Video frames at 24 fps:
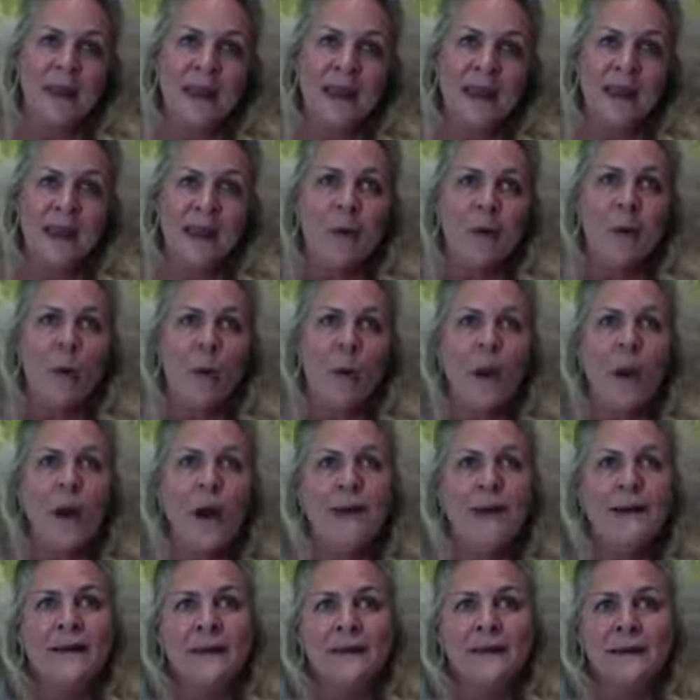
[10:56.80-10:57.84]
get
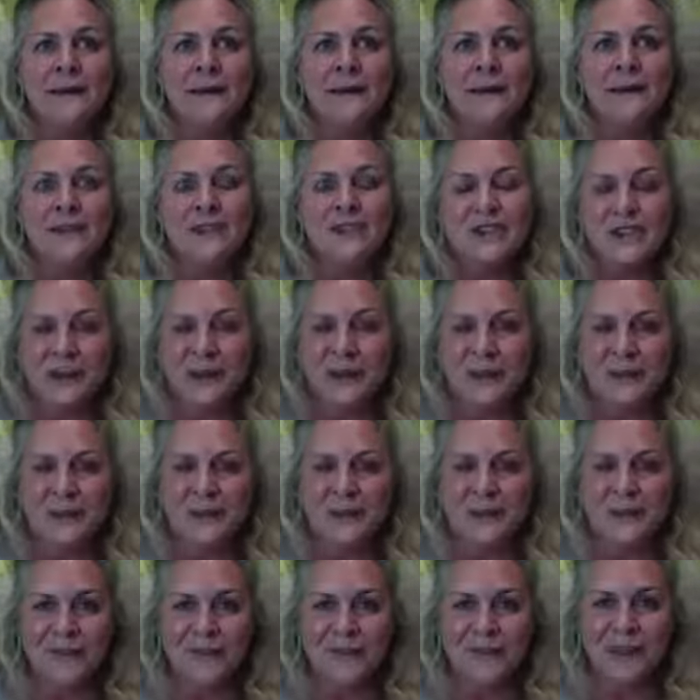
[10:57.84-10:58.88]
one
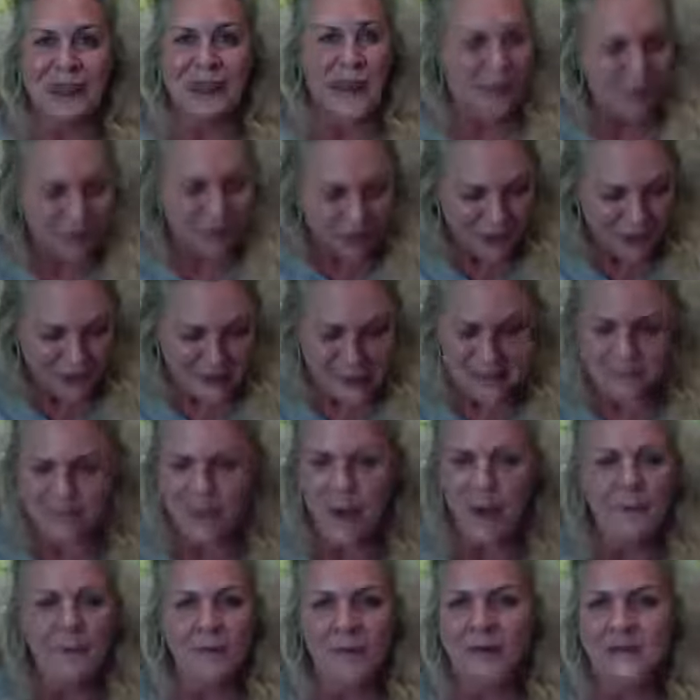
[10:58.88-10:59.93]
chance at this
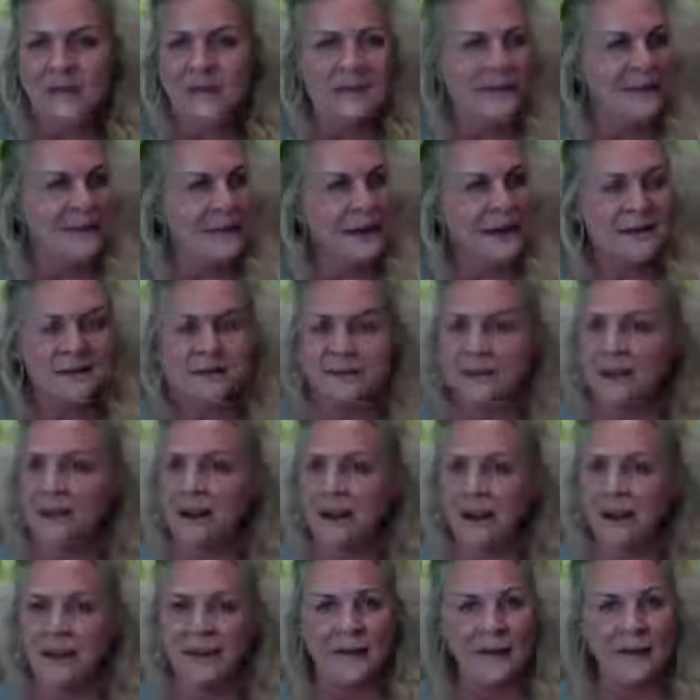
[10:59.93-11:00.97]
moment, and then it's
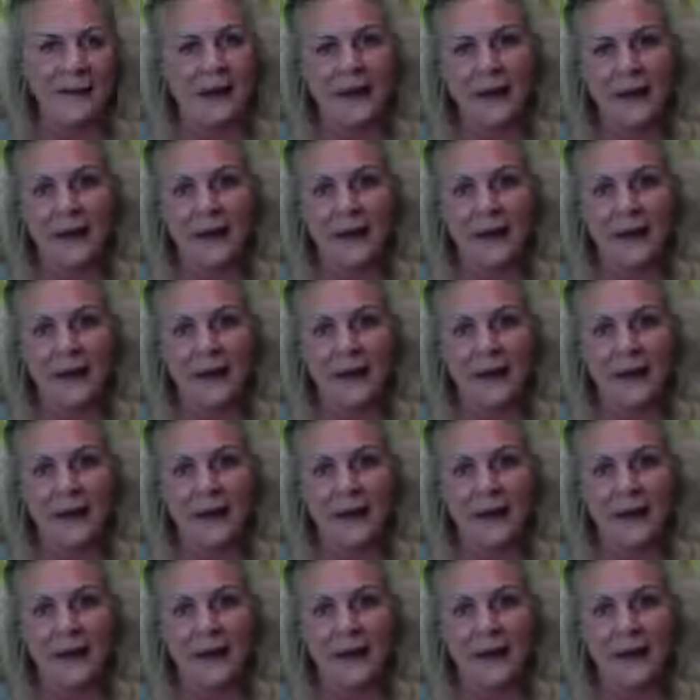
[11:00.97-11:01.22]
gone, and then